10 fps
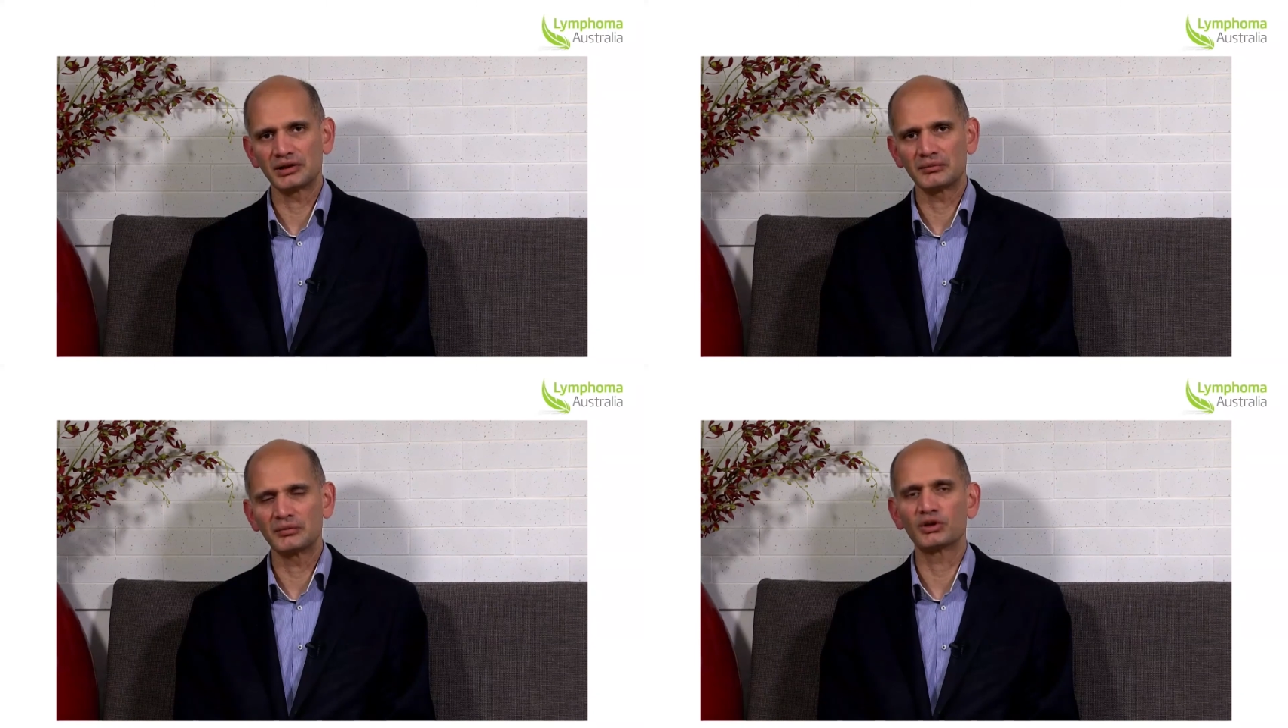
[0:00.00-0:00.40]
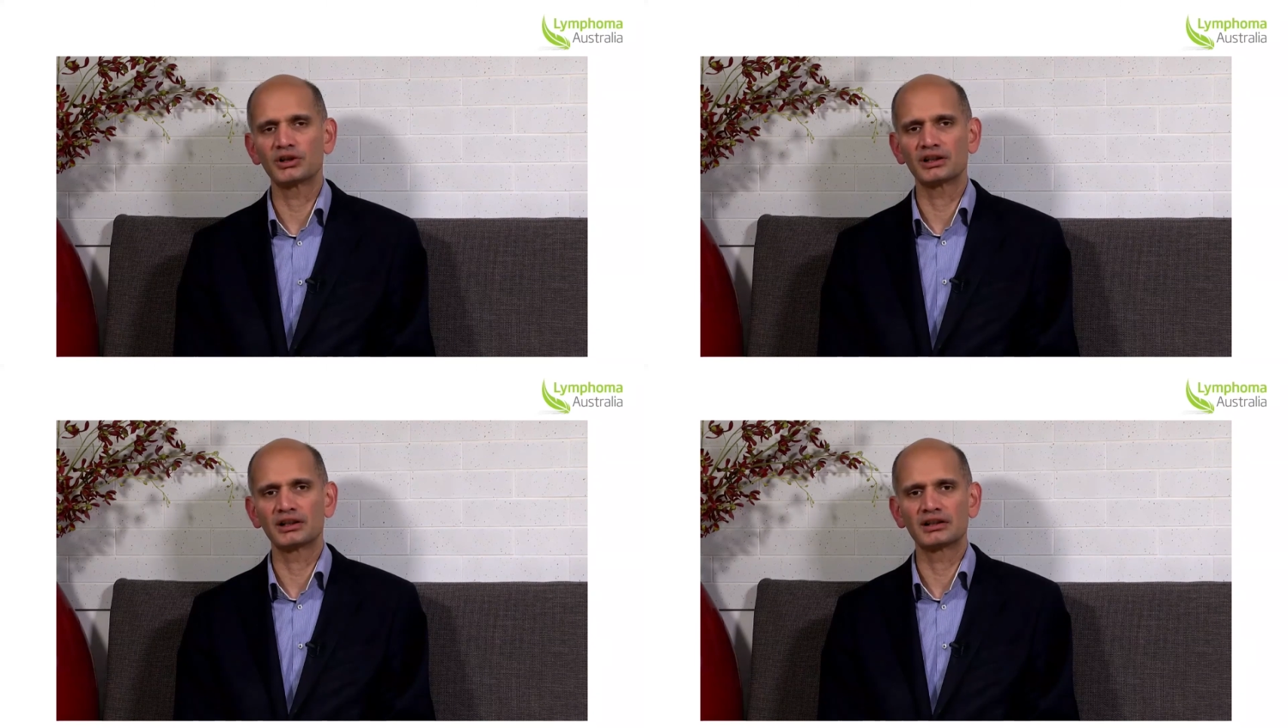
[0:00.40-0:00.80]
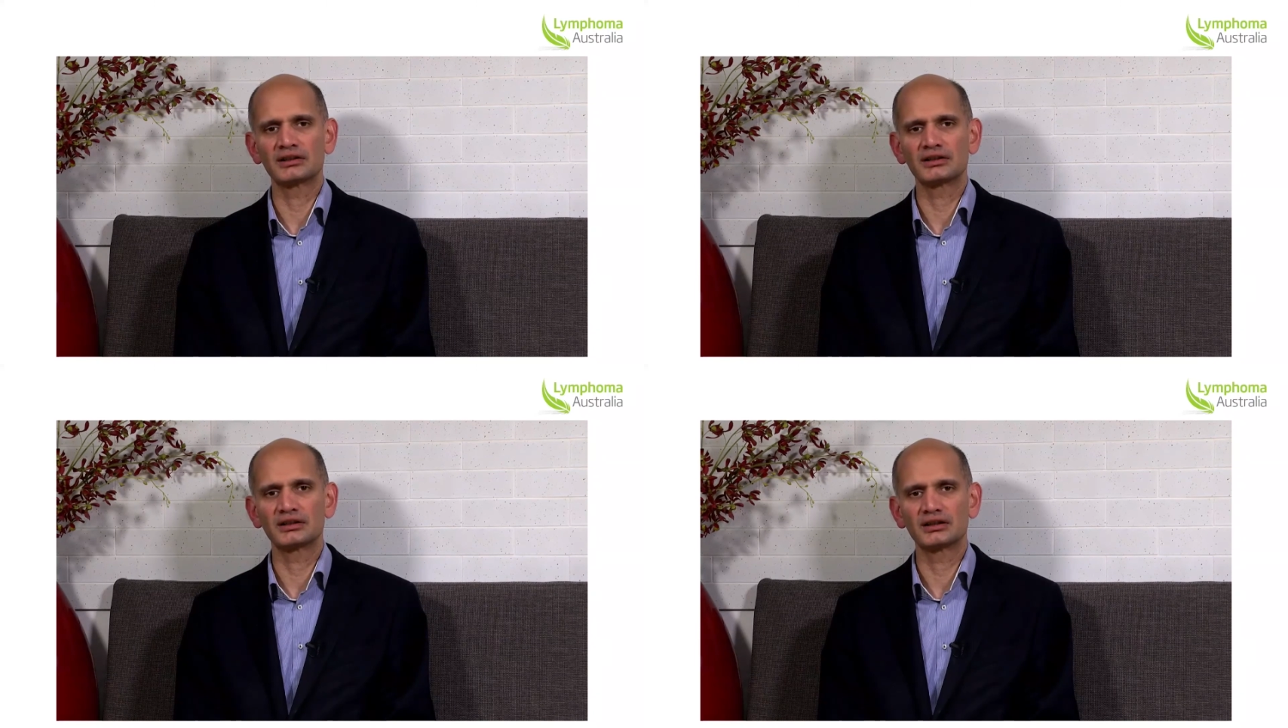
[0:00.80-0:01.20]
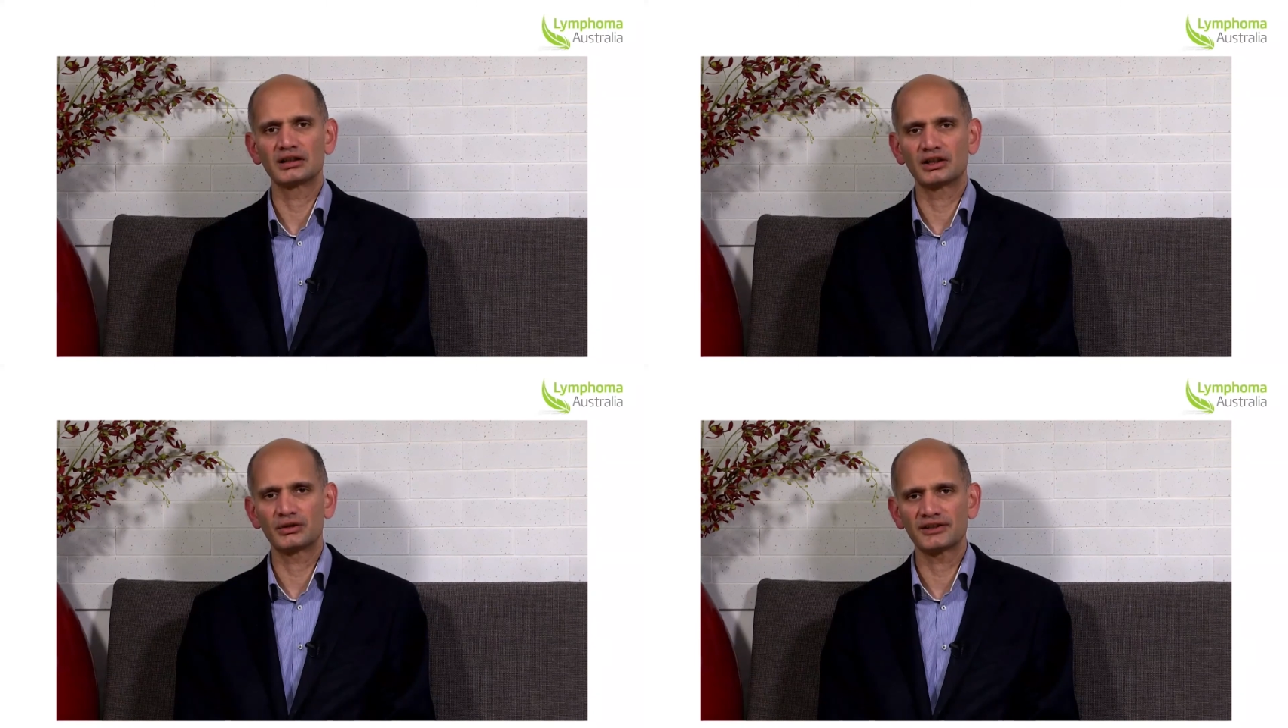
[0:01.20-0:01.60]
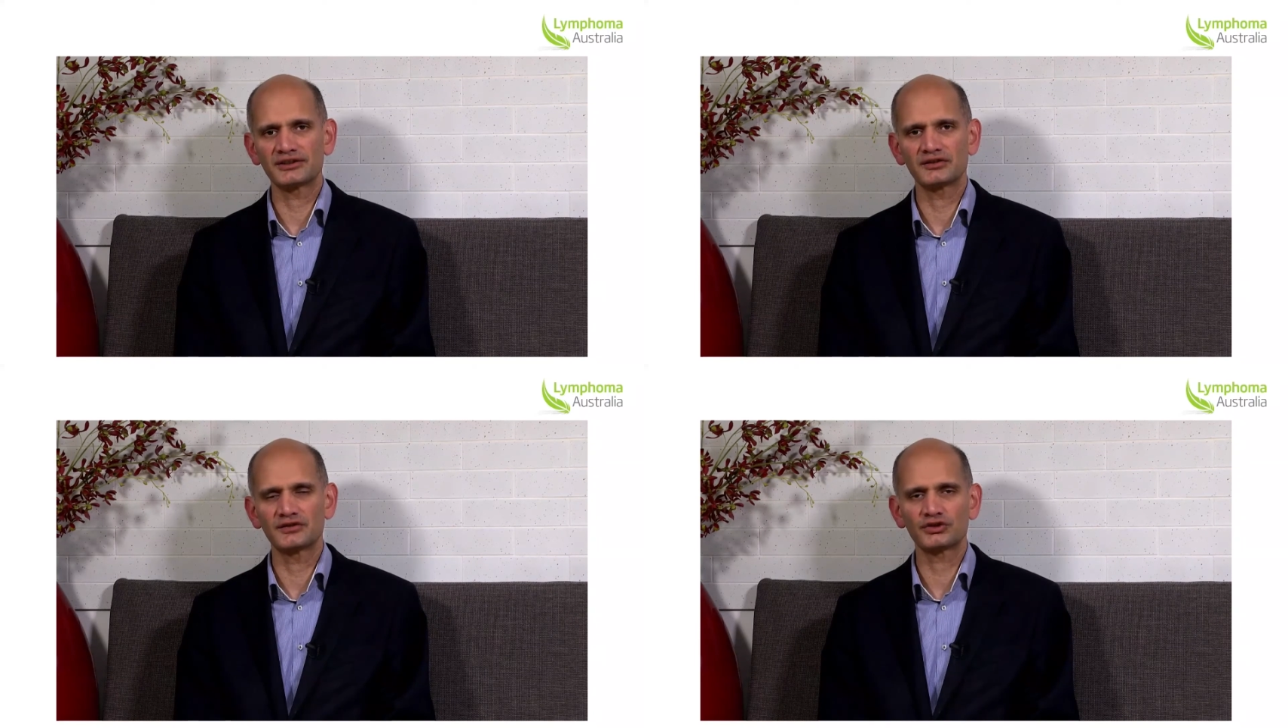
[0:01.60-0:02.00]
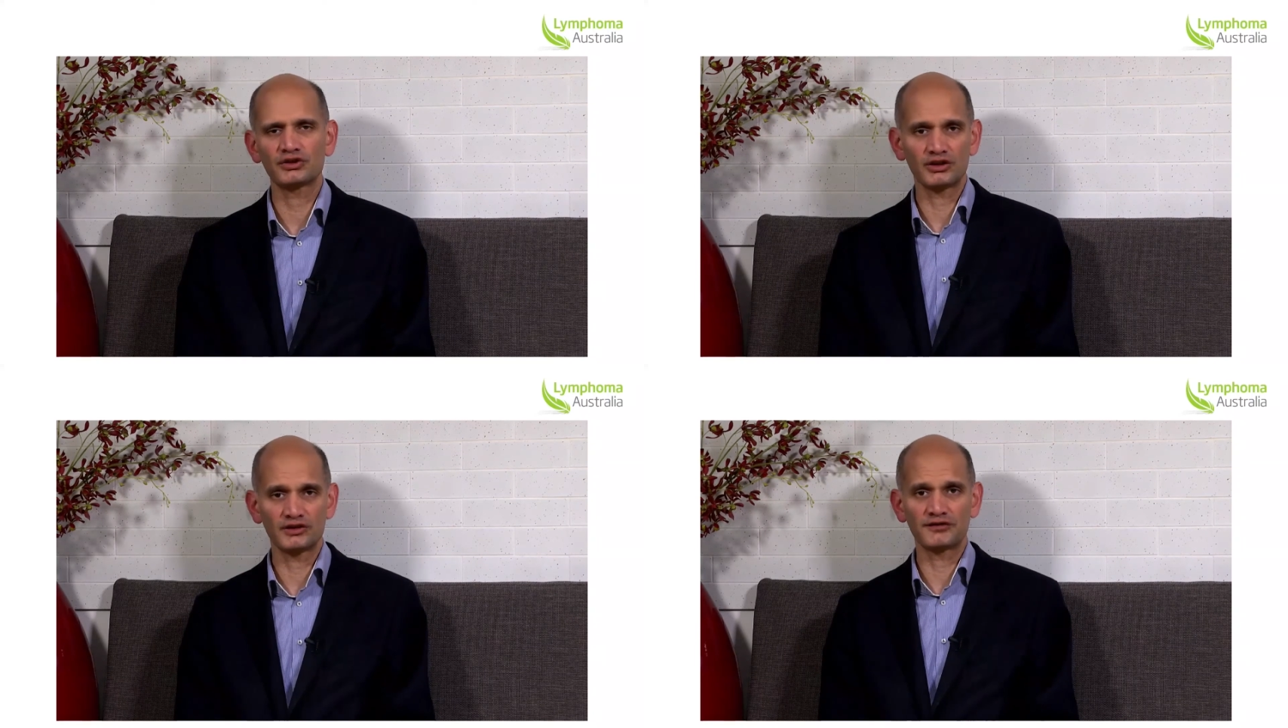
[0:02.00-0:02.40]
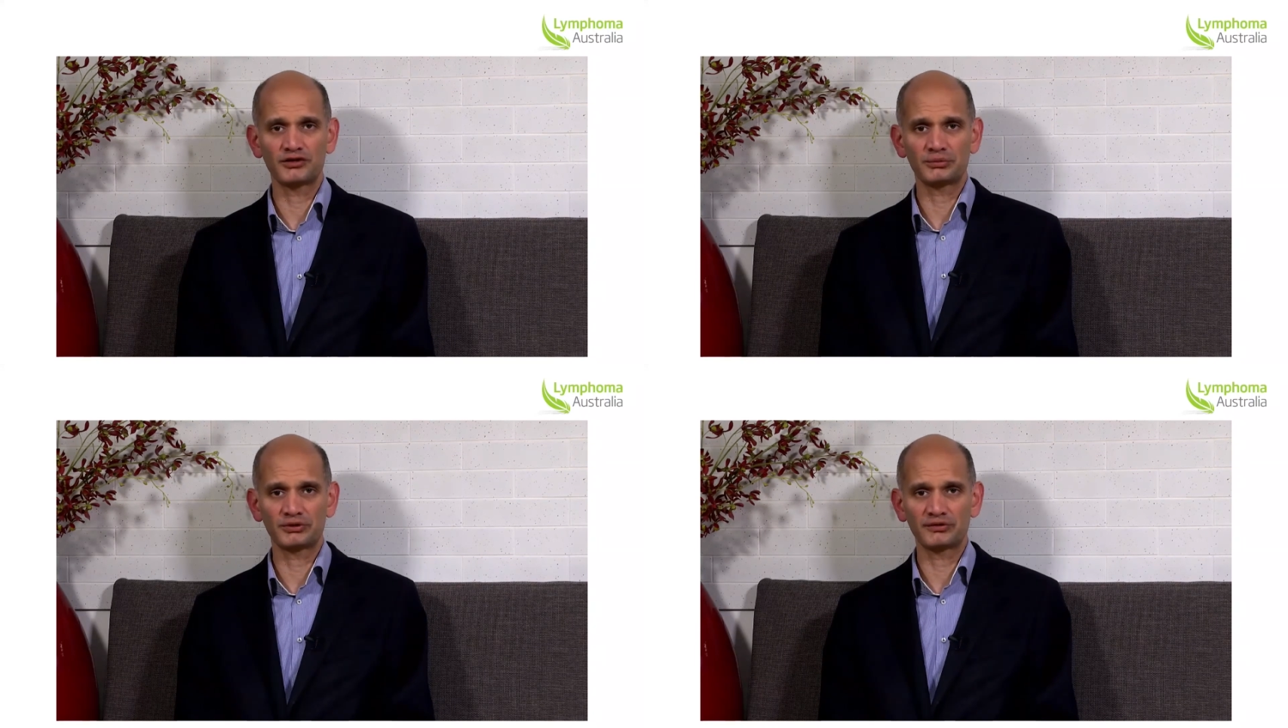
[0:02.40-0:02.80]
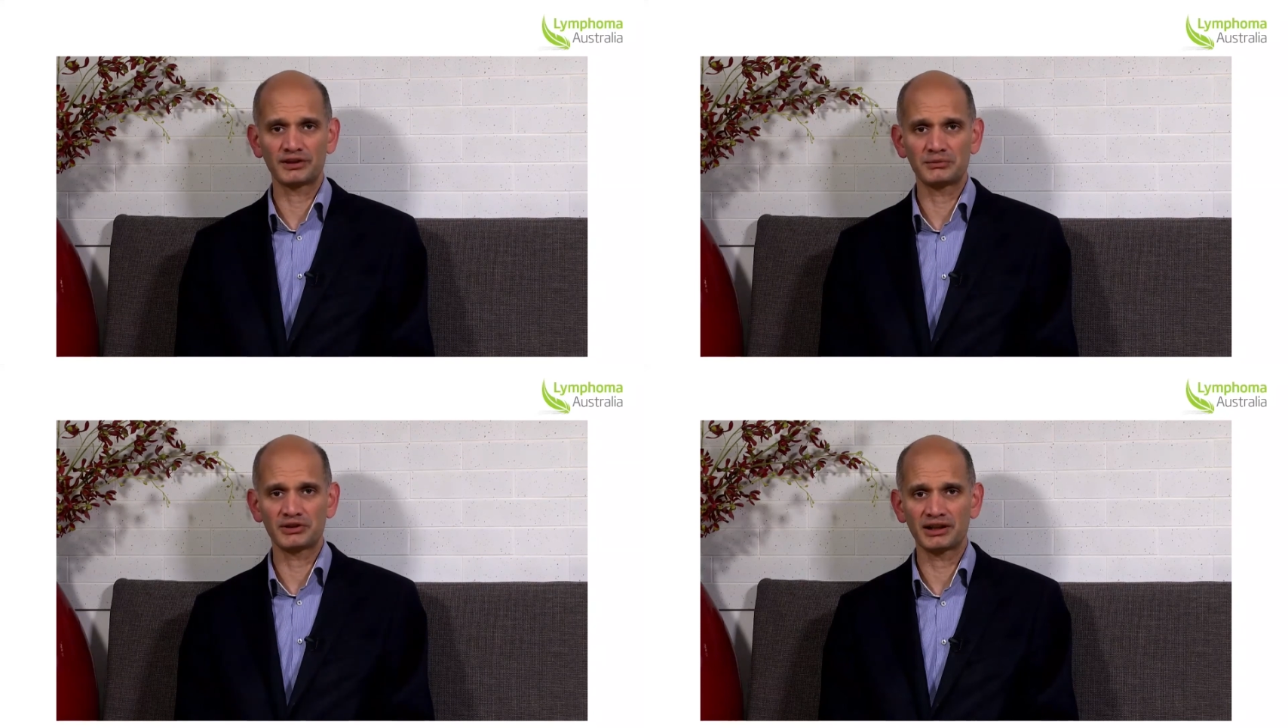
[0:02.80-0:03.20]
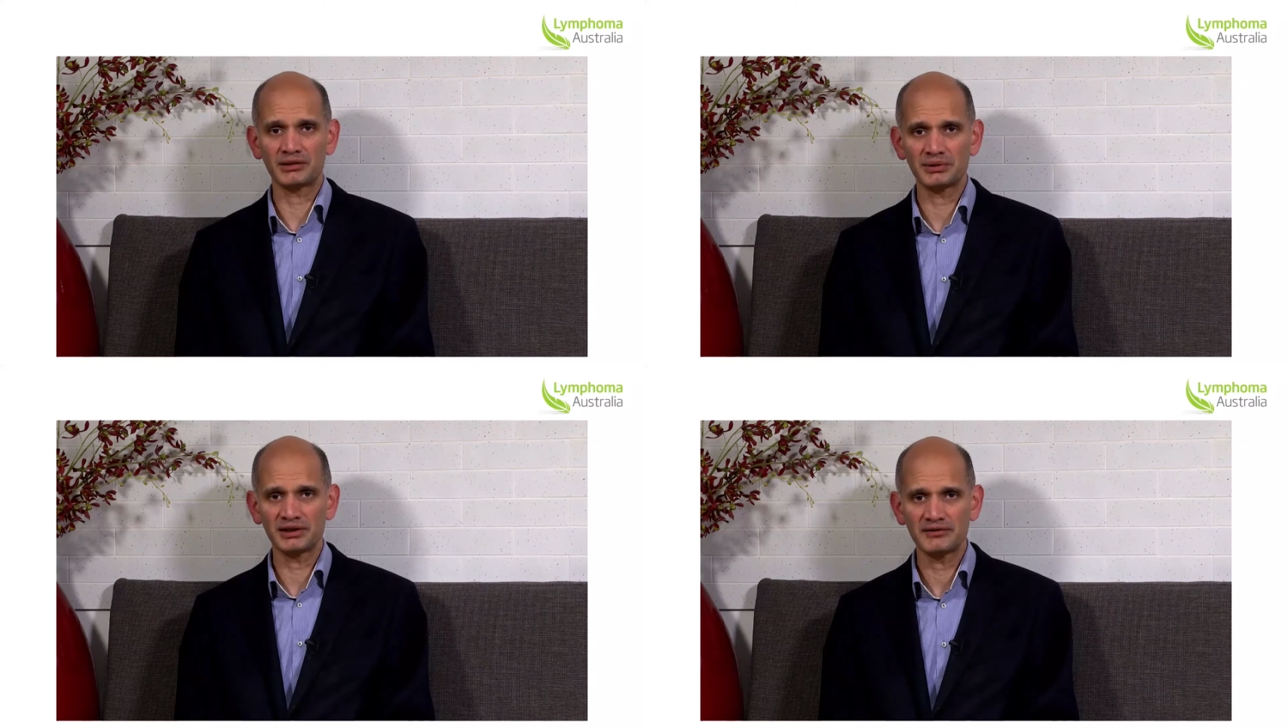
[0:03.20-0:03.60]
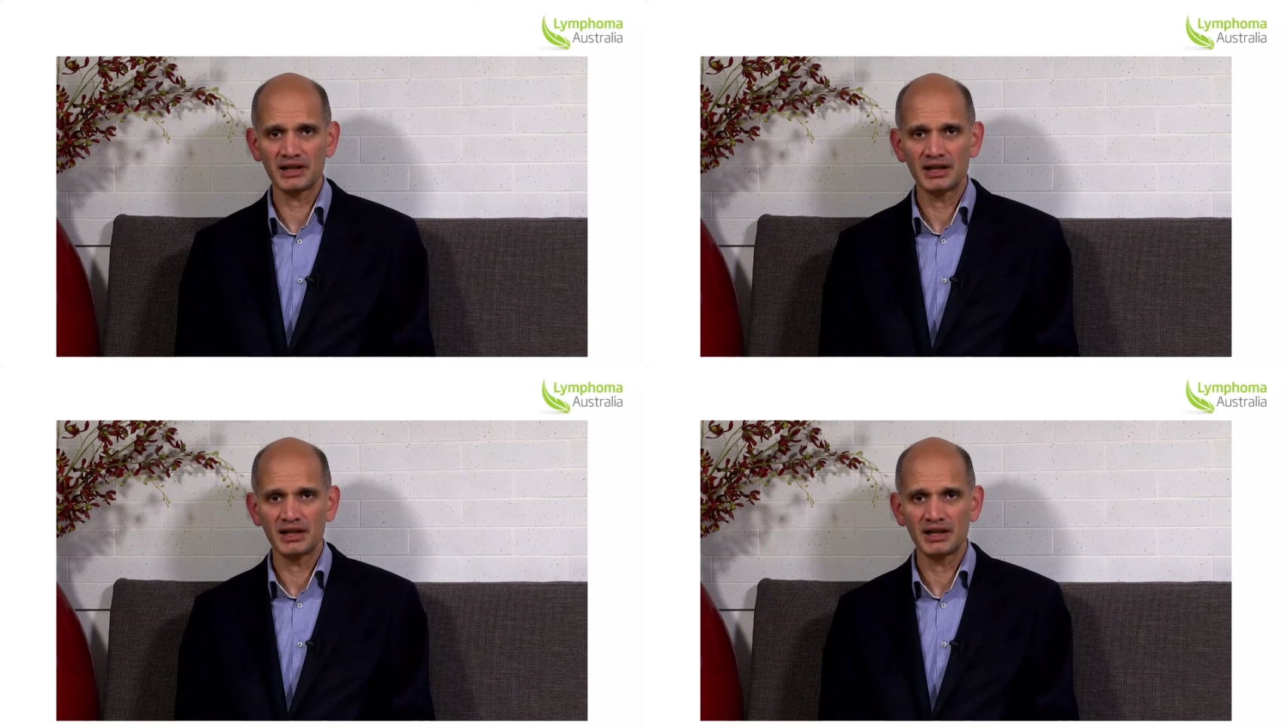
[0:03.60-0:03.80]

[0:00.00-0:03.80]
more aggressive or stronger forms of chemotherapy,